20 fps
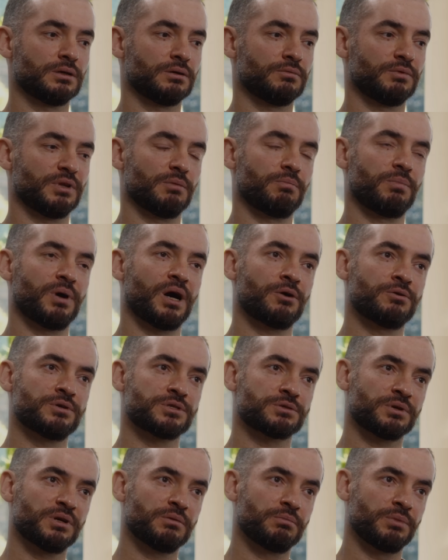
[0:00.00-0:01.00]
When the power
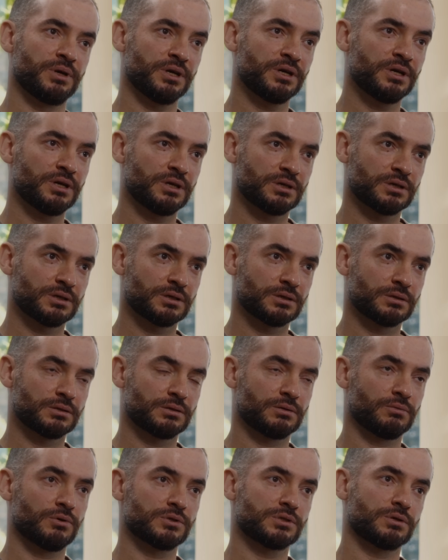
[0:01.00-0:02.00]
is really big,
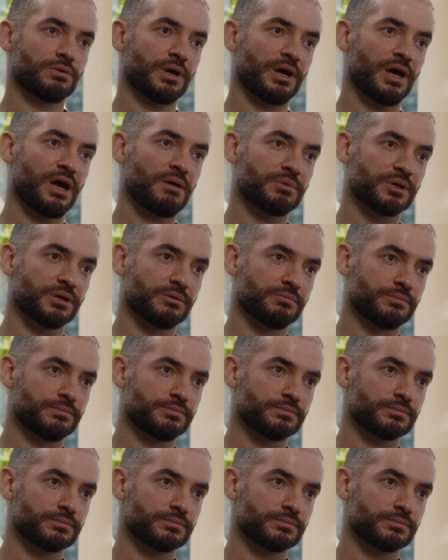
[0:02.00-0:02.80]
what's going to happen?